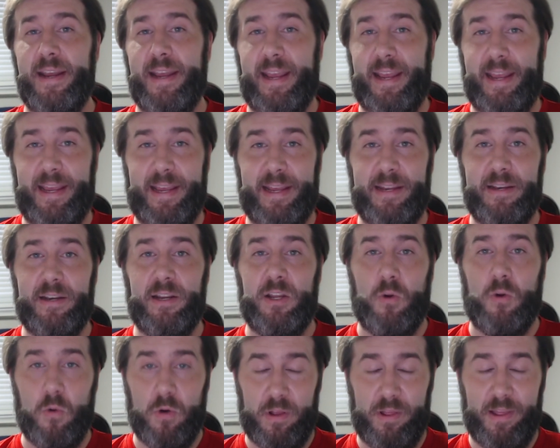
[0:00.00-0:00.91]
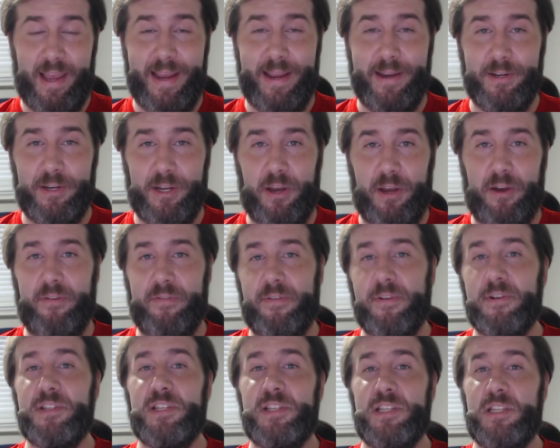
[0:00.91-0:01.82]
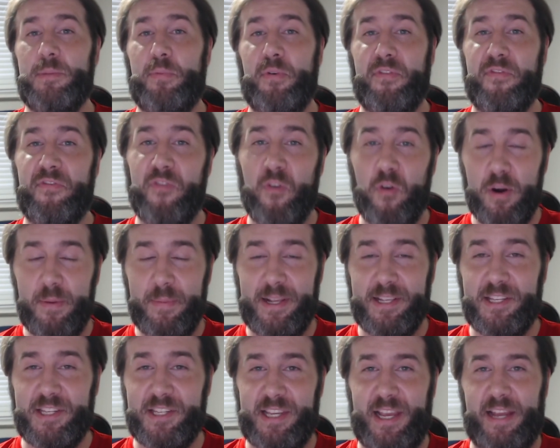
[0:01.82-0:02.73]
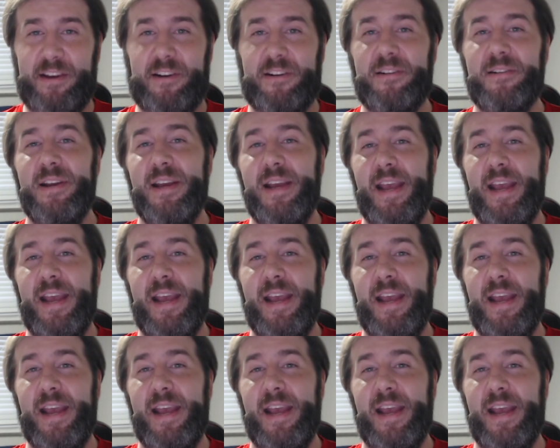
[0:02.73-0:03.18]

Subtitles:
in Orlando versus the Performance Center,